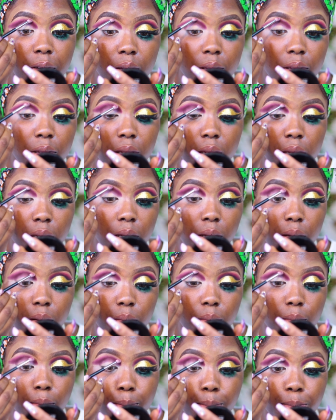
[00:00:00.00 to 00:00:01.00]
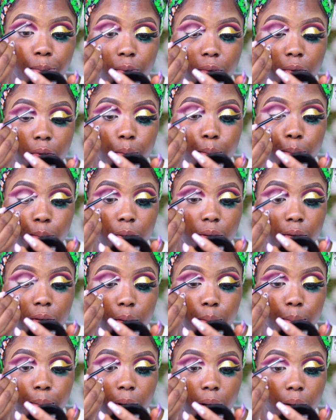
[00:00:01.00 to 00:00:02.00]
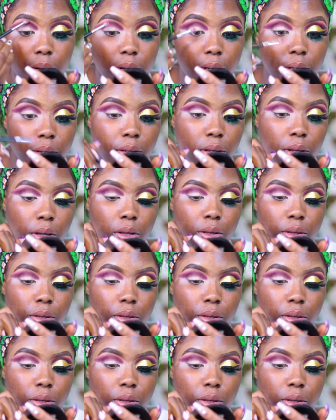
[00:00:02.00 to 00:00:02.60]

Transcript: Fenty Beauty blotting powder.